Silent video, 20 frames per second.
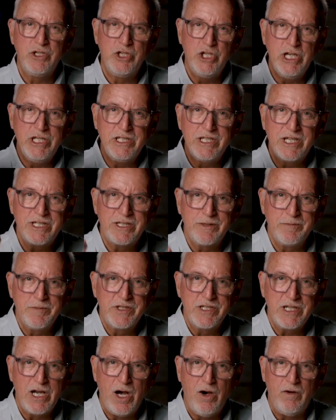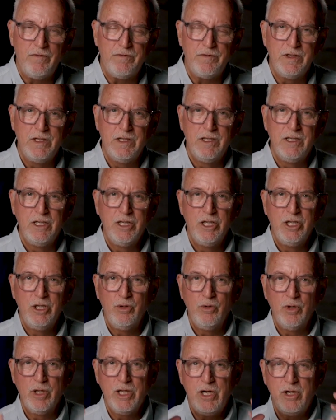Jesus himself will